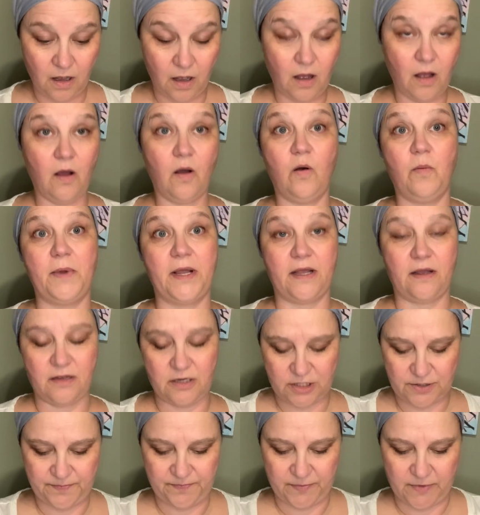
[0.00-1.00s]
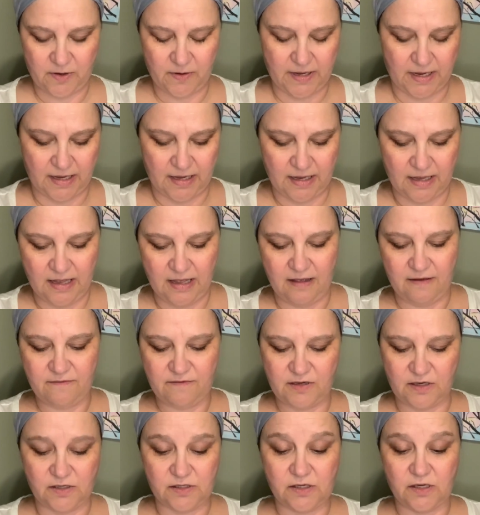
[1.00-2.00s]
Oh my gosh. Okay,
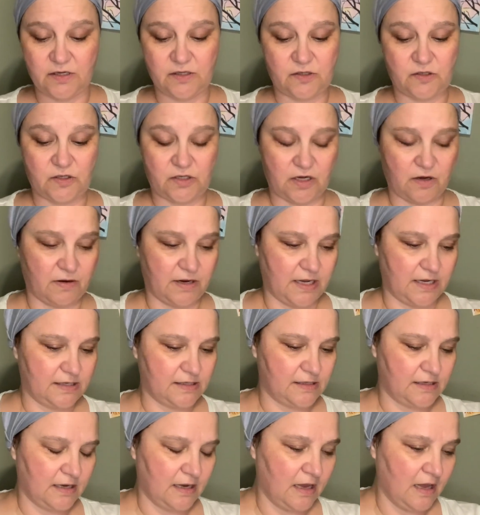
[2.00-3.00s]
feels so nice.